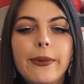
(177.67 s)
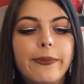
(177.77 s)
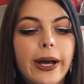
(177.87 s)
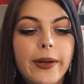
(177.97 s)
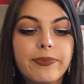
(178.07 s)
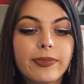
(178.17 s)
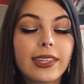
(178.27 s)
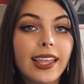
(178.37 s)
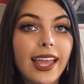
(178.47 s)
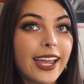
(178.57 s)
but
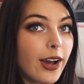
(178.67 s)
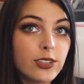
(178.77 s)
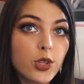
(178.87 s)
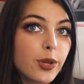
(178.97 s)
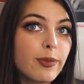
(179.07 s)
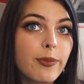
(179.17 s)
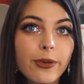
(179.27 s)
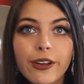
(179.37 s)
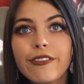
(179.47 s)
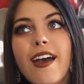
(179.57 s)
it also could be
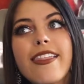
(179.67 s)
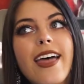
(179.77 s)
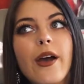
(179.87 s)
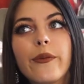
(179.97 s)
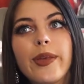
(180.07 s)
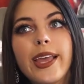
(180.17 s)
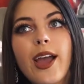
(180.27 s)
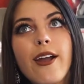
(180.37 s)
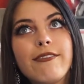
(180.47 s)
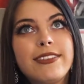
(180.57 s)
proof that we
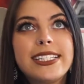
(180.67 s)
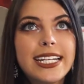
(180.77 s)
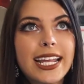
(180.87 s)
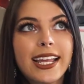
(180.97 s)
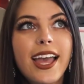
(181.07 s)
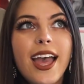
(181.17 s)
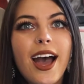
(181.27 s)
are visiting